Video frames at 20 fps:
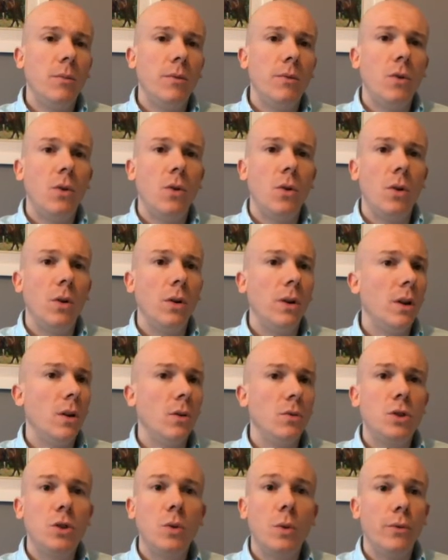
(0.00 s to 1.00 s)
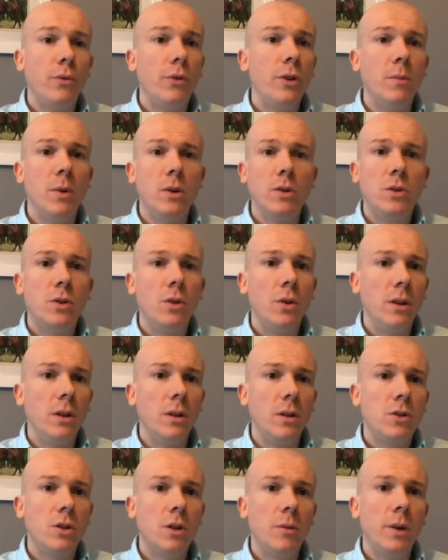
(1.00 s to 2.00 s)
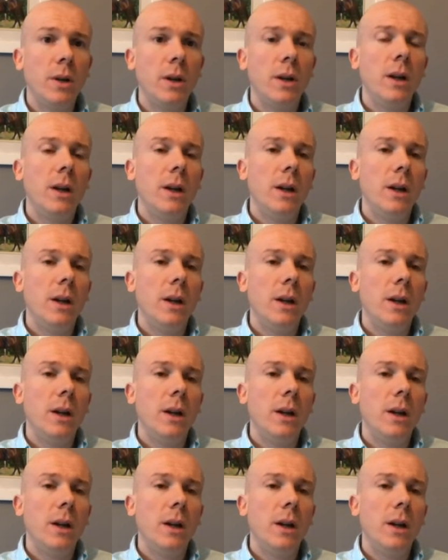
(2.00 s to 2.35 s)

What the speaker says: for 2 or 3 months during the summer.